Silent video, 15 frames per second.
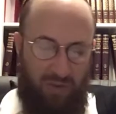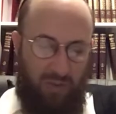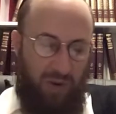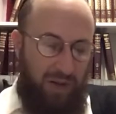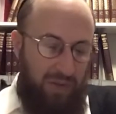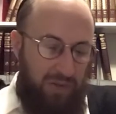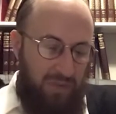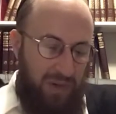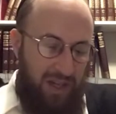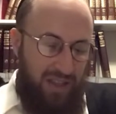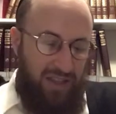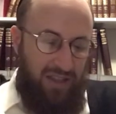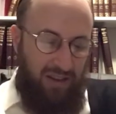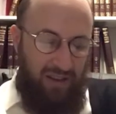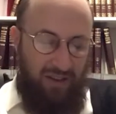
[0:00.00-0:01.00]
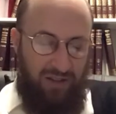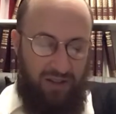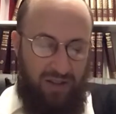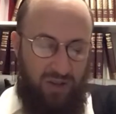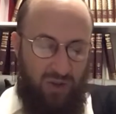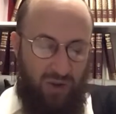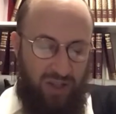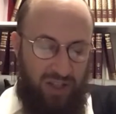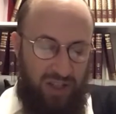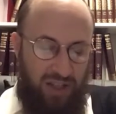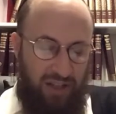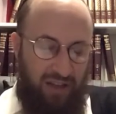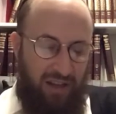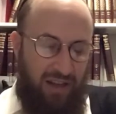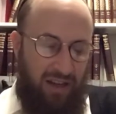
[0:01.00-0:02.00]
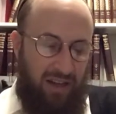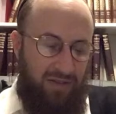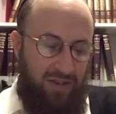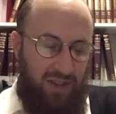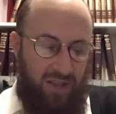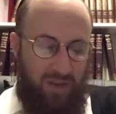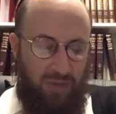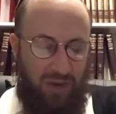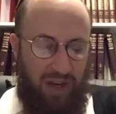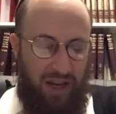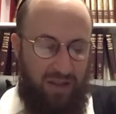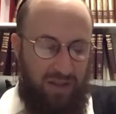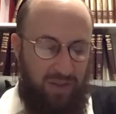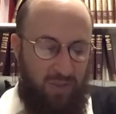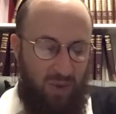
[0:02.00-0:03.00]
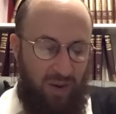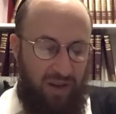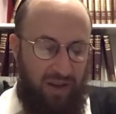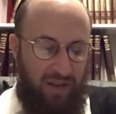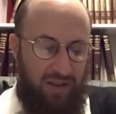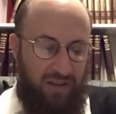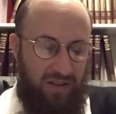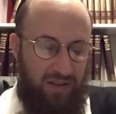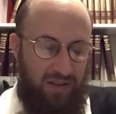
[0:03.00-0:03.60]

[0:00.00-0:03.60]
one pasuk there on the source sheet you have, just to bring out this point.